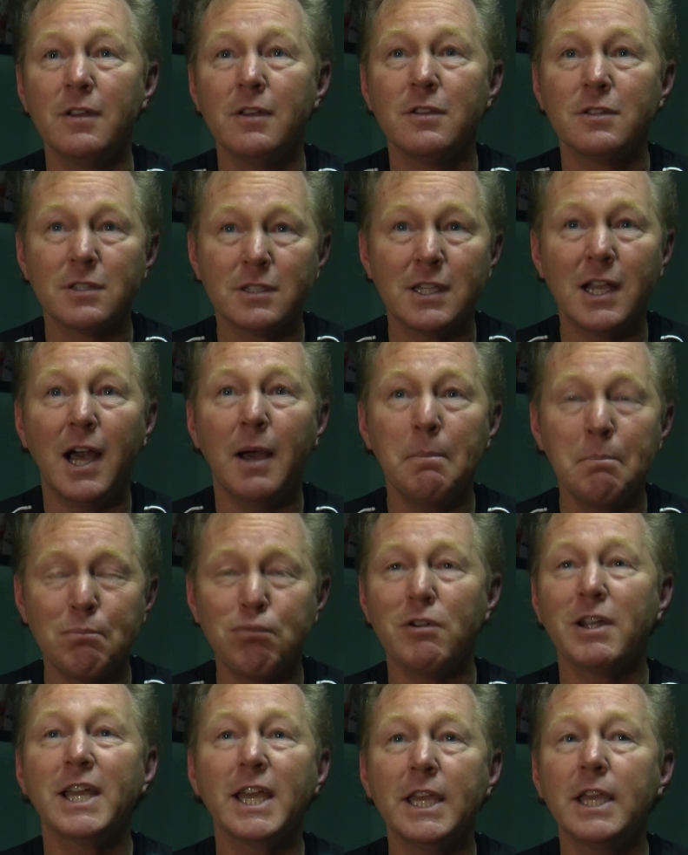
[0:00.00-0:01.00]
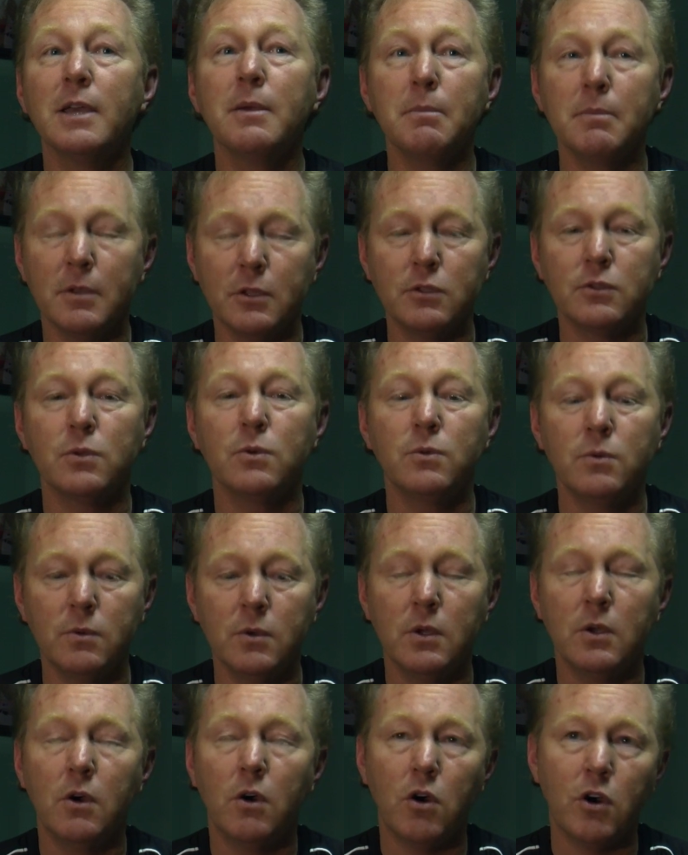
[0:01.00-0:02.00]
Stop bringing him to
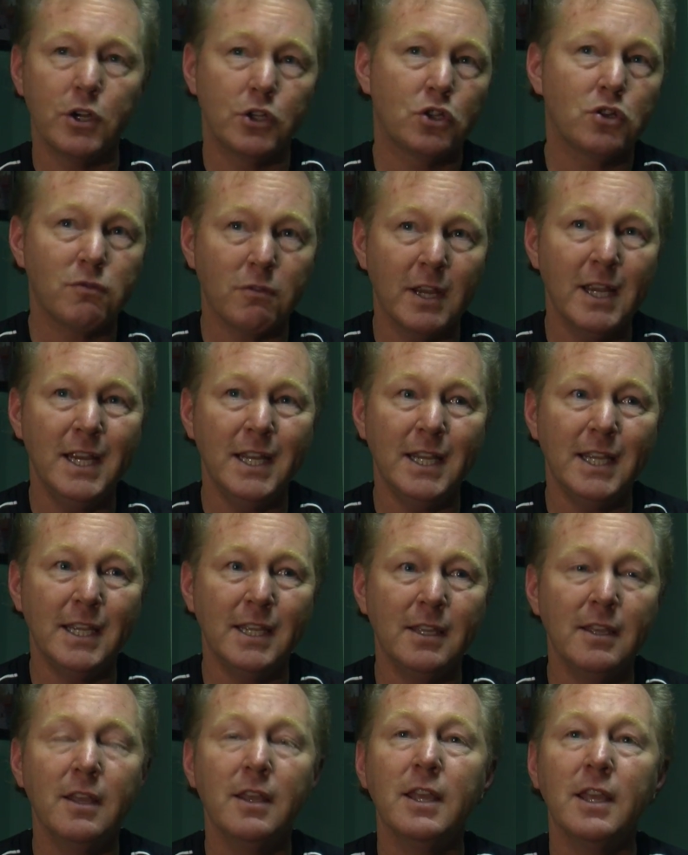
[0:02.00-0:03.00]
our training